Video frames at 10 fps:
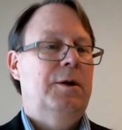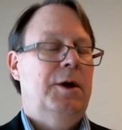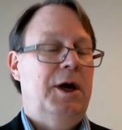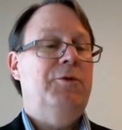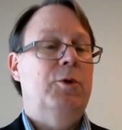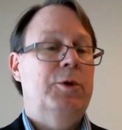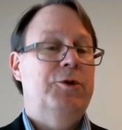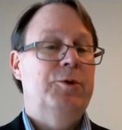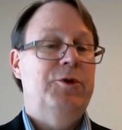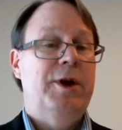
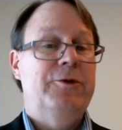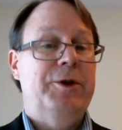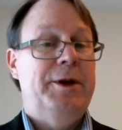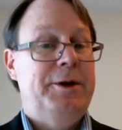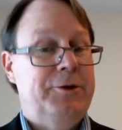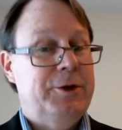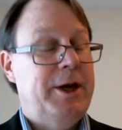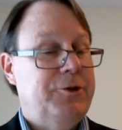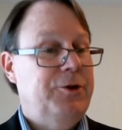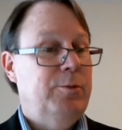Afterwards, we translated a
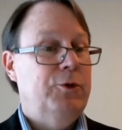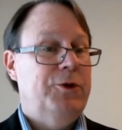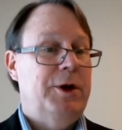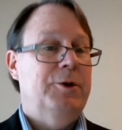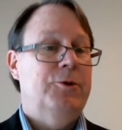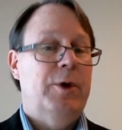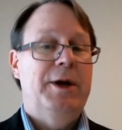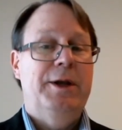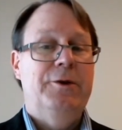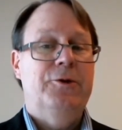selection of Bolzano's
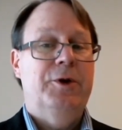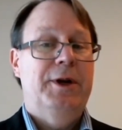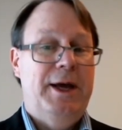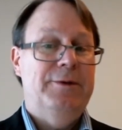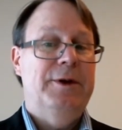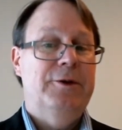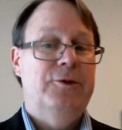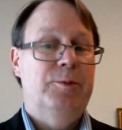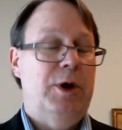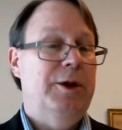writings on ethics,
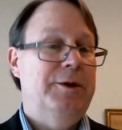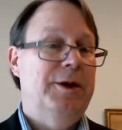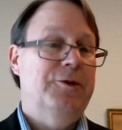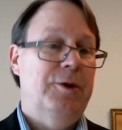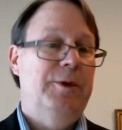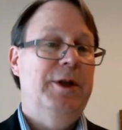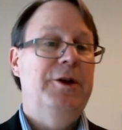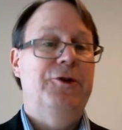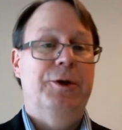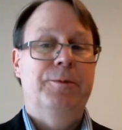politics, and
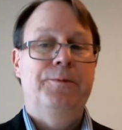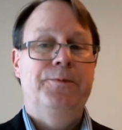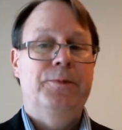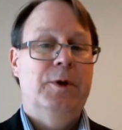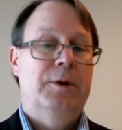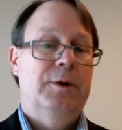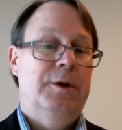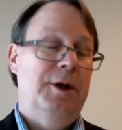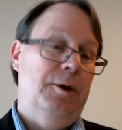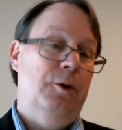religion,
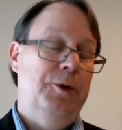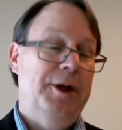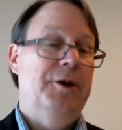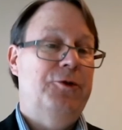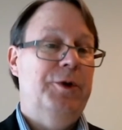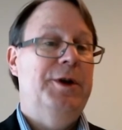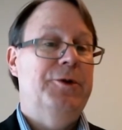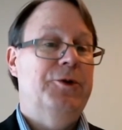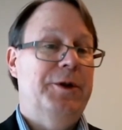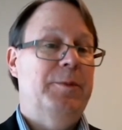including his
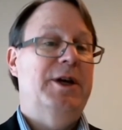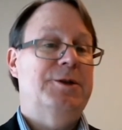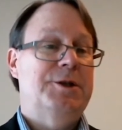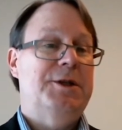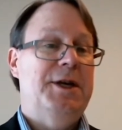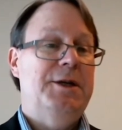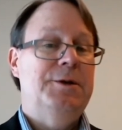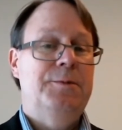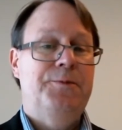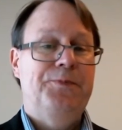treatise on the best state,
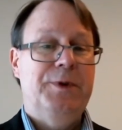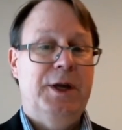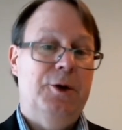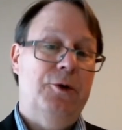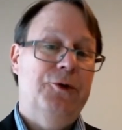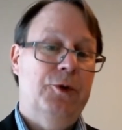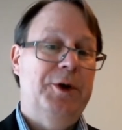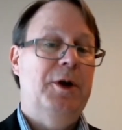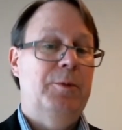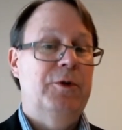and also a
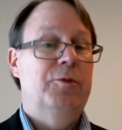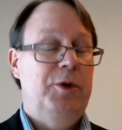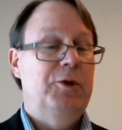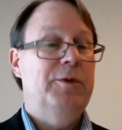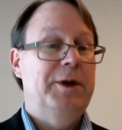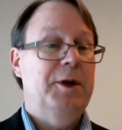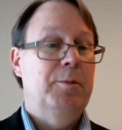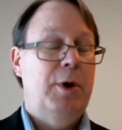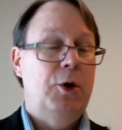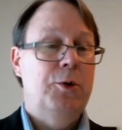number of beautifully
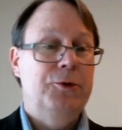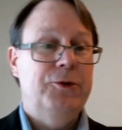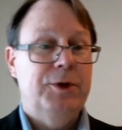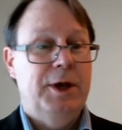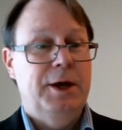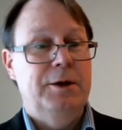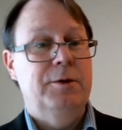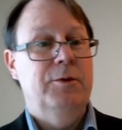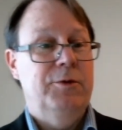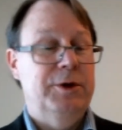composed and
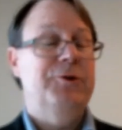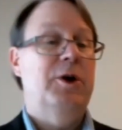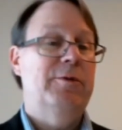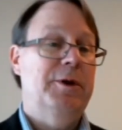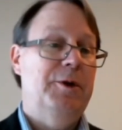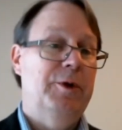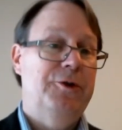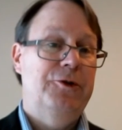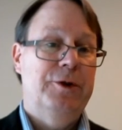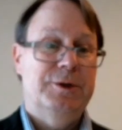philosophically
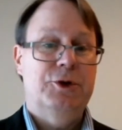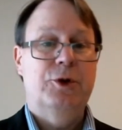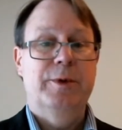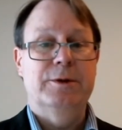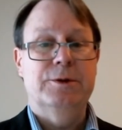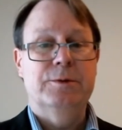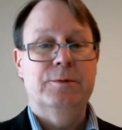rich sermons.